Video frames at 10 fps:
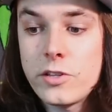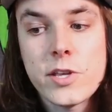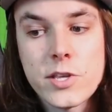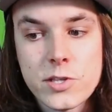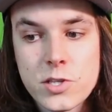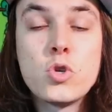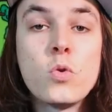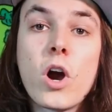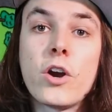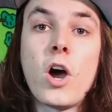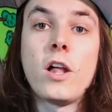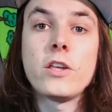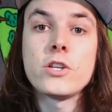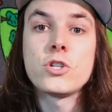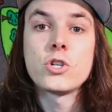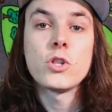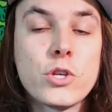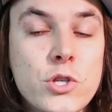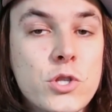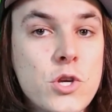At least, to our knowledge,
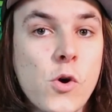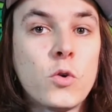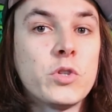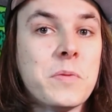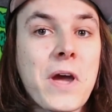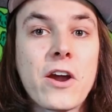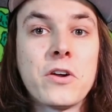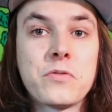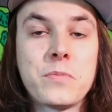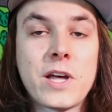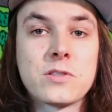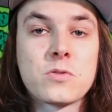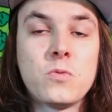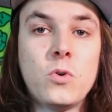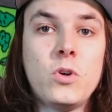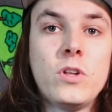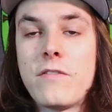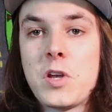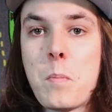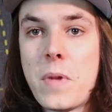this is the only parent from that school
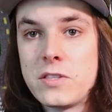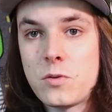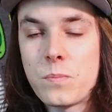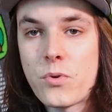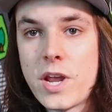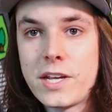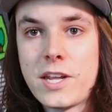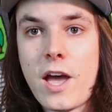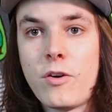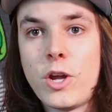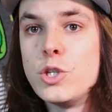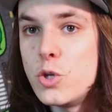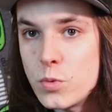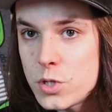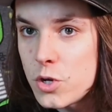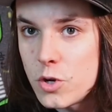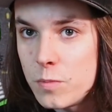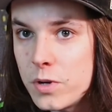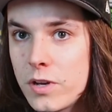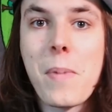having a mental breakdown on
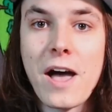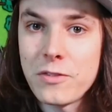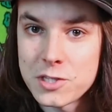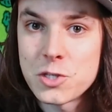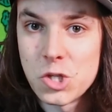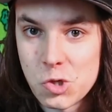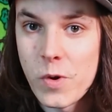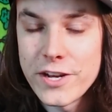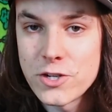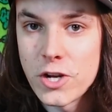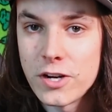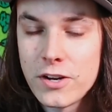YouTube about this situation.